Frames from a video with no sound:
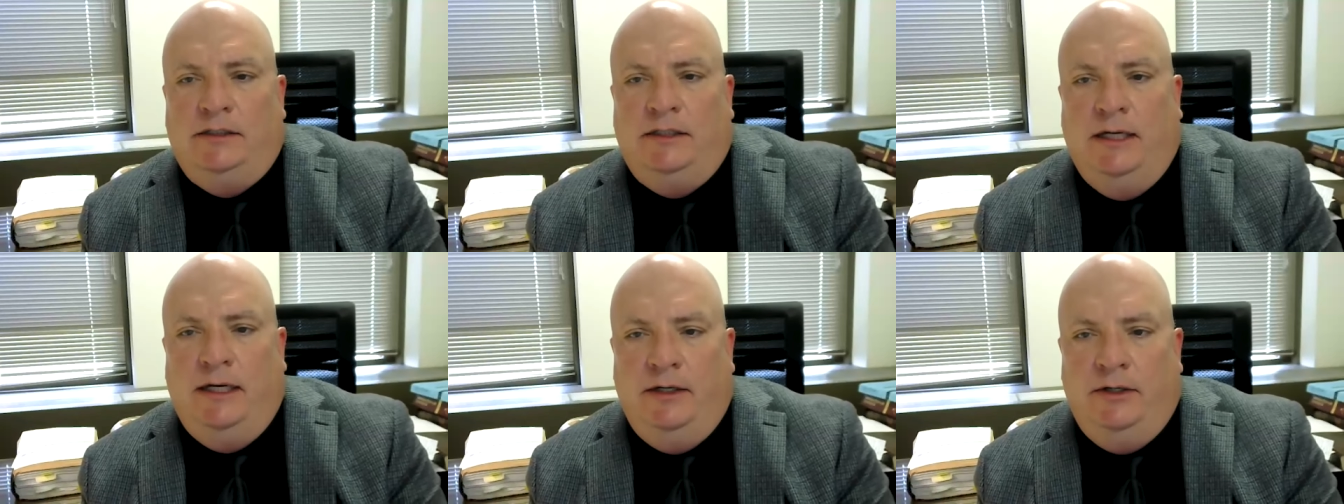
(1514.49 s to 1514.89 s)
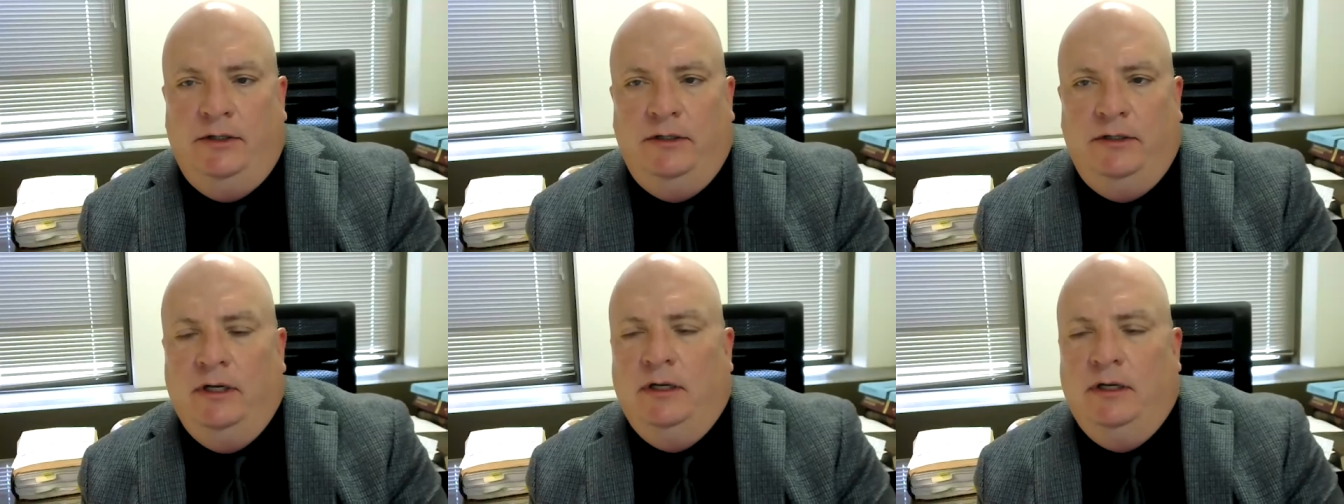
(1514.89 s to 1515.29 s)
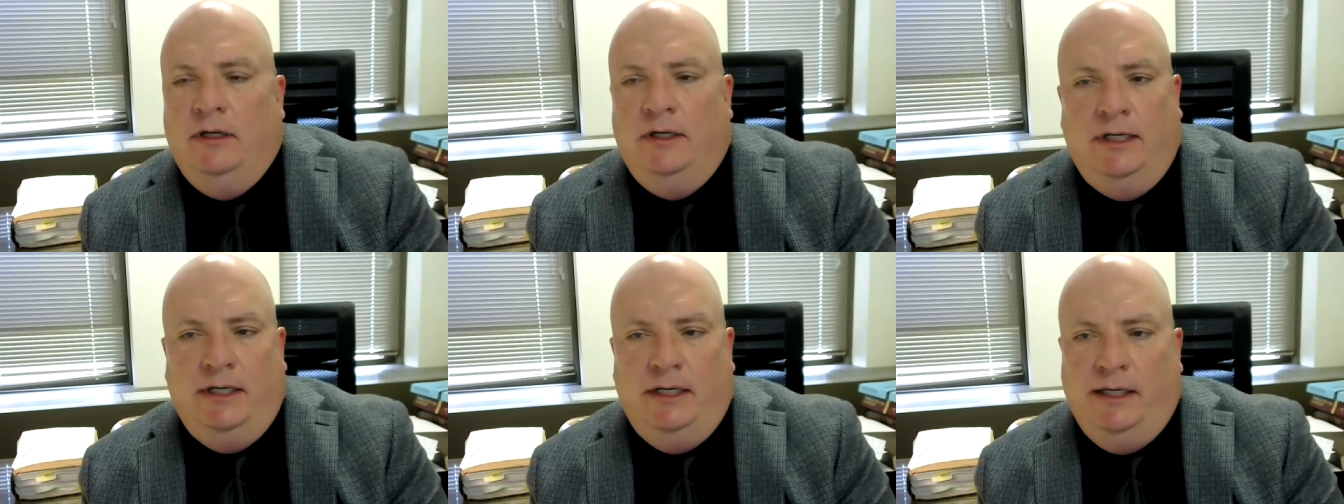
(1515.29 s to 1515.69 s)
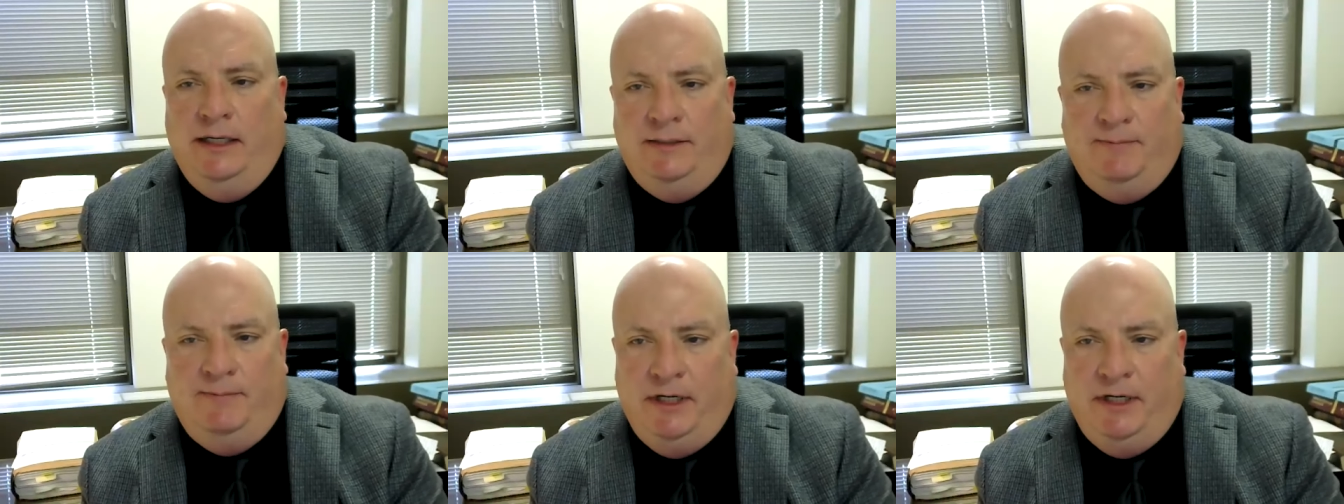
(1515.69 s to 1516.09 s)
uh, standard on a
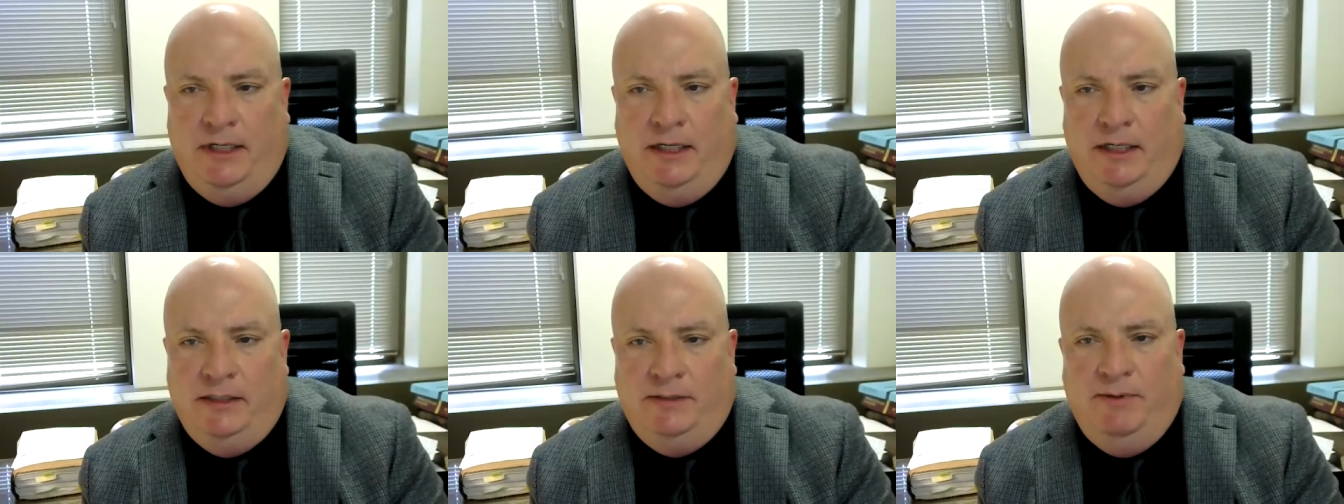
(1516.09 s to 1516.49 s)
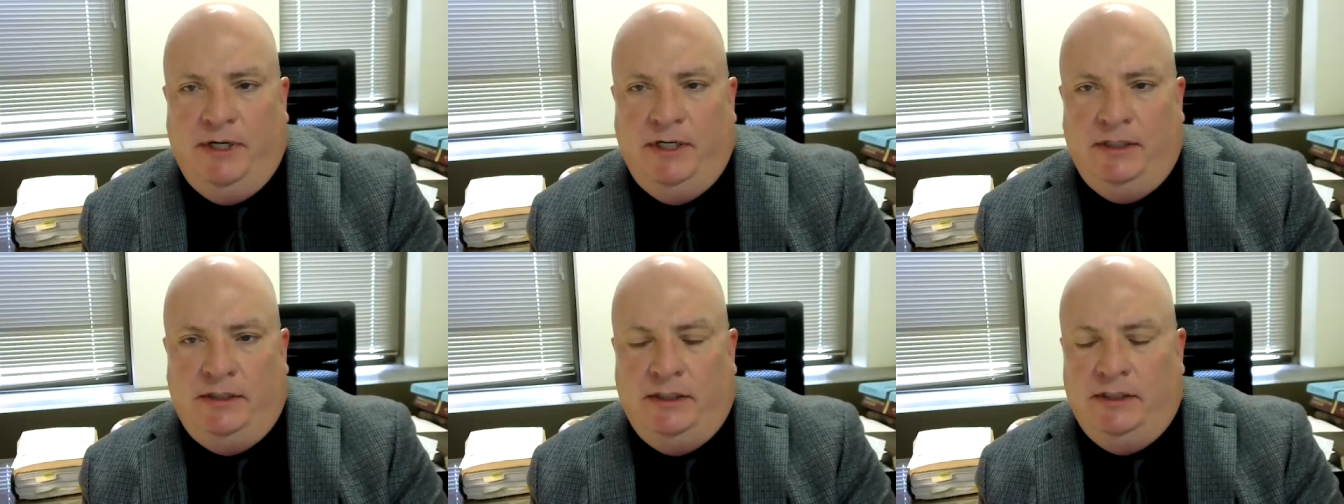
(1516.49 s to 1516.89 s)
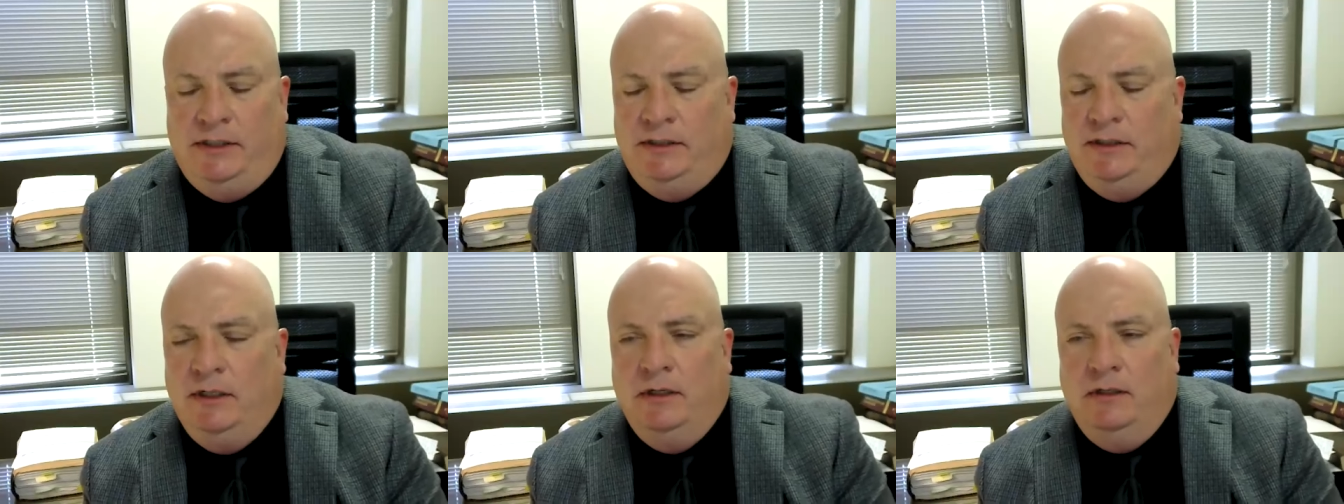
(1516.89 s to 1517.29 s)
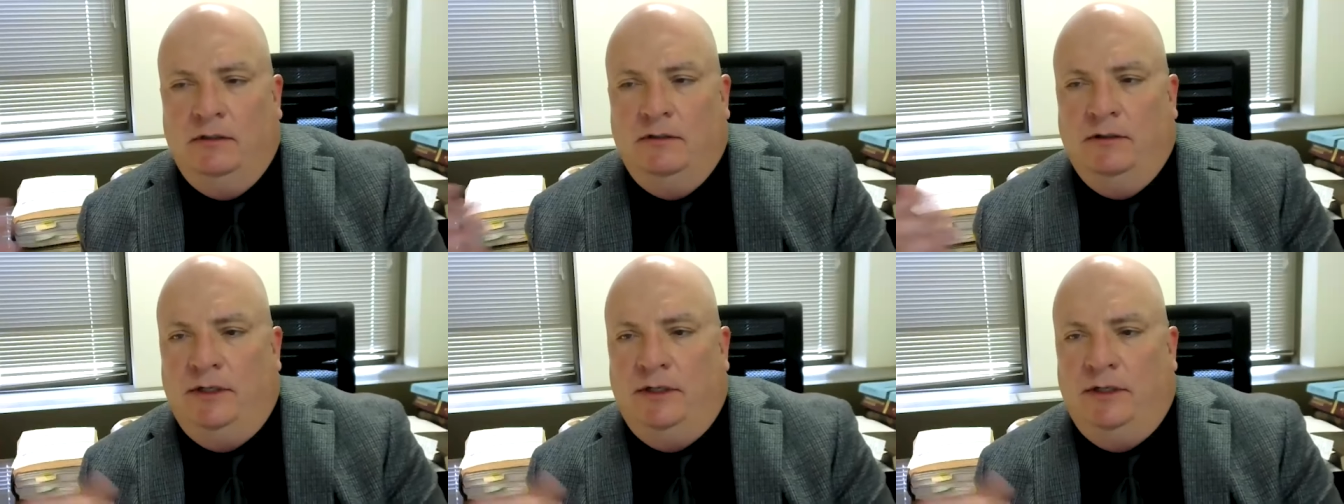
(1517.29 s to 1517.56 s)
case by case basis.